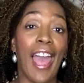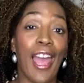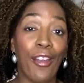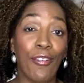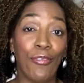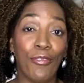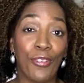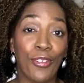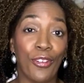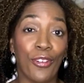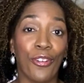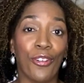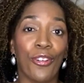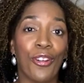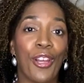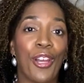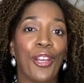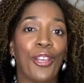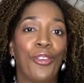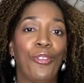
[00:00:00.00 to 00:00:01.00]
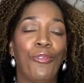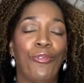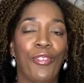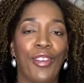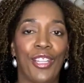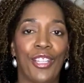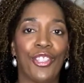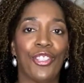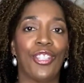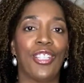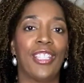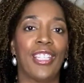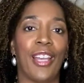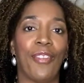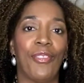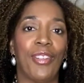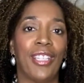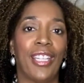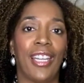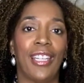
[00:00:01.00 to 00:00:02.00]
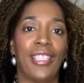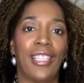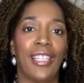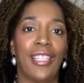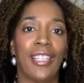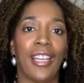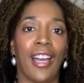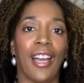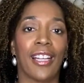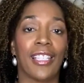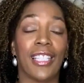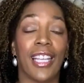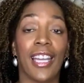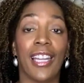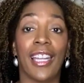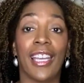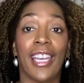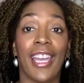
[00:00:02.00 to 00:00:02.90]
after you finish the seven day detox. And